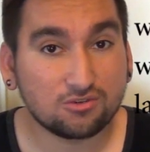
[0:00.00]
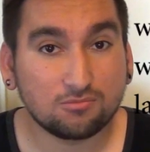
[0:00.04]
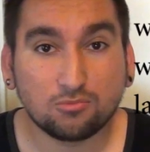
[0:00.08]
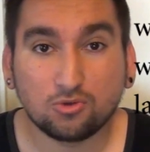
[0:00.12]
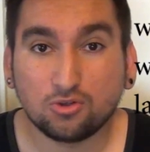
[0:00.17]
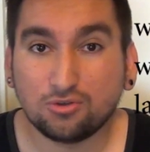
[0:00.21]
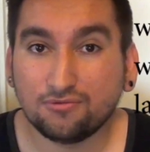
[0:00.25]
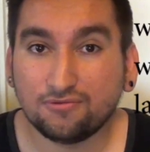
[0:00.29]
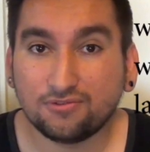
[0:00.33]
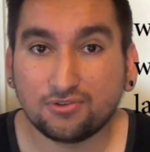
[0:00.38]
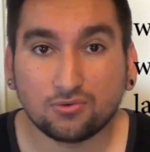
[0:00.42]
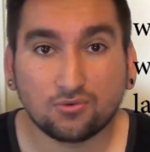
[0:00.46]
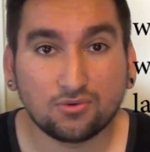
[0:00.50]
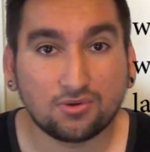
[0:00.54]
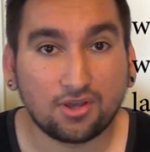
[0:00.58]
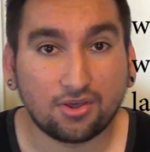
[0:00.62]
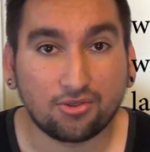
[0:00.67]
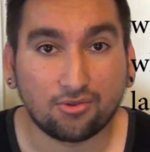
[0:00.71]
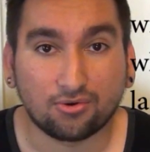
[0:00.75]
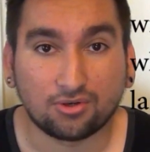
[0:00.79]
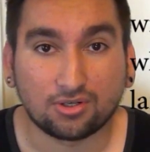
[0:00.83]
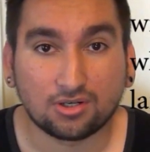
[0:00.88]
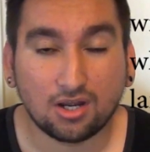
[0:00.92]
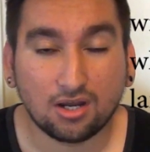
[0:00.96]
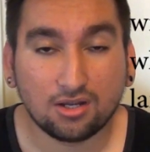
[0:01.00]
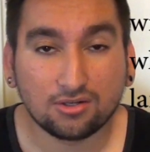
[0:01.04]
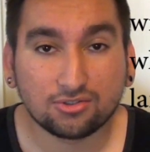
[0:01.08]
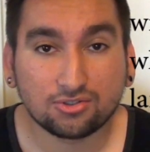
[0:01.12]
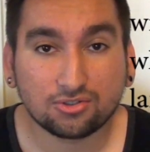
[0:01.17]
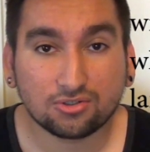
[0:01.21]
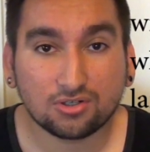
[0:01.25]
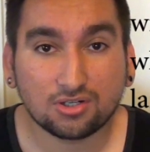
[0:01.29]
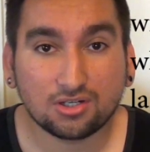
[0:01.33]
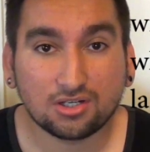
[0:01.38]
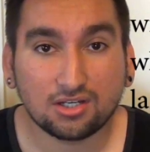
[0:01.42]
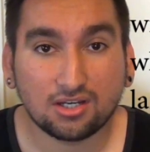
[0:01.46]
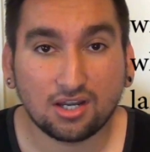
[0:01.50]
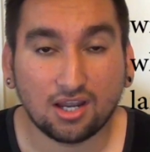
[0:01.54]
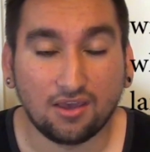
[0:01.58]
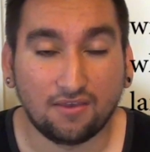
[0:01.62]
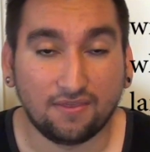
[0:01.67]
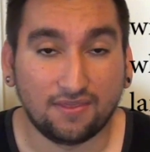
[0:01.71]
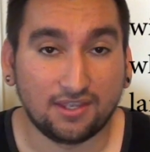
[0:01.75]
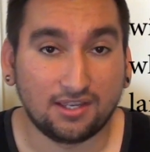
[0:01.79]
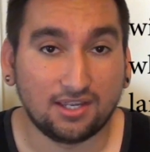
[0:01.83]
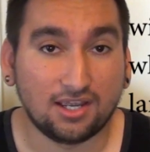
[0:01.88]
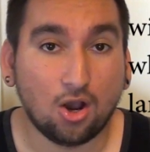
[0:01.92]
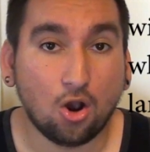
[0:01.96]
to move to another country
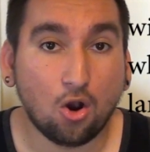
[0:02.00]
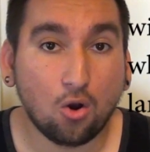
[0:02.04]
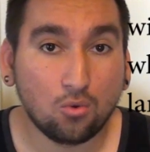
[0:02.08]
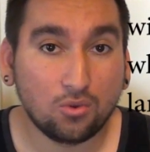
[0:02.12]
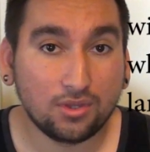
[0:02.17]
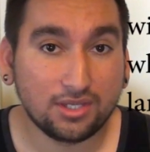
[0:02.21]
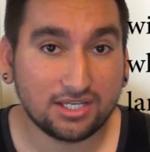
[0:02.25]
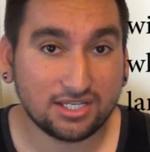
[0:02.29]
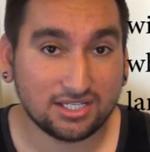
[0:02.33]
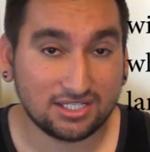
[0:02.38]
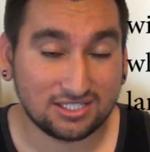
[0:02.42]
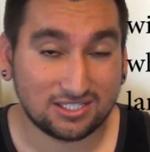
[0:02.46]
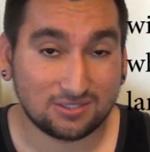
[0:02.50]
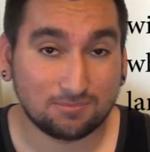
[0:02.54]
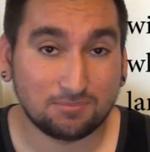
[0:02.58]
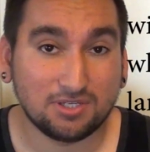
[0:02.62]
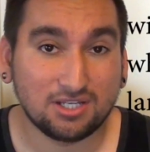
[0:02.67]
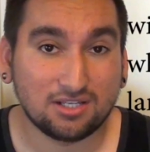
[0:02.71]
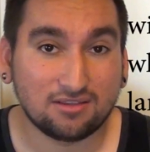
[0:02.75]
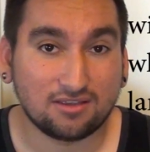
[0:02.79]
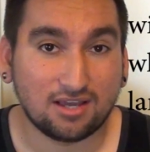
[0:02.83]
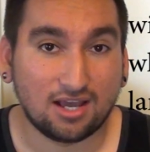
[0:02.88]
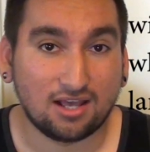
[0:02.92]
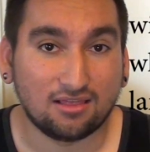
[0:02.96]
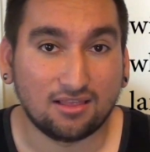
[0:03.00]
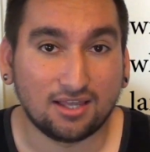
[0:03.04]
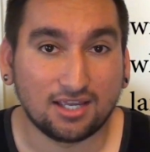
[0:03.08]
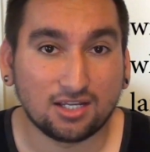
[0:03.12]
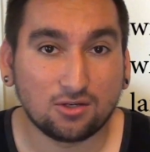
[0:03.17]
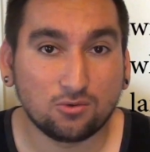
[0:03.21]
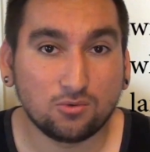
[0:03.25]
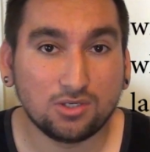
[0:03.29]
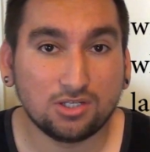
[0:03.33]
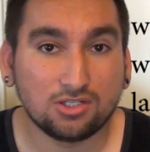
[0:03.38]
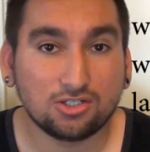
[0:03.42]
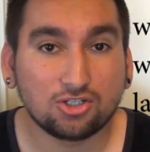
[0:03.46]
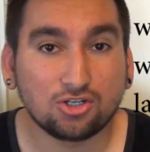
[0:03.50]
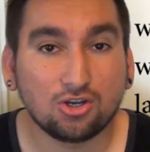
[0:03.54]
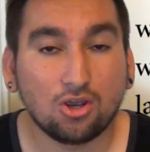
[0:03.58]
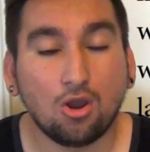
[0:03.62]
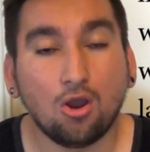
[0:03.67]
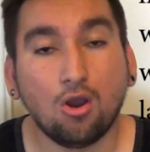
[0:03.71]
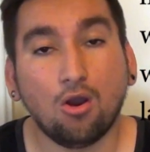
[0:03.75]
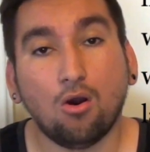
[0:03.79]
and they only can speak that language,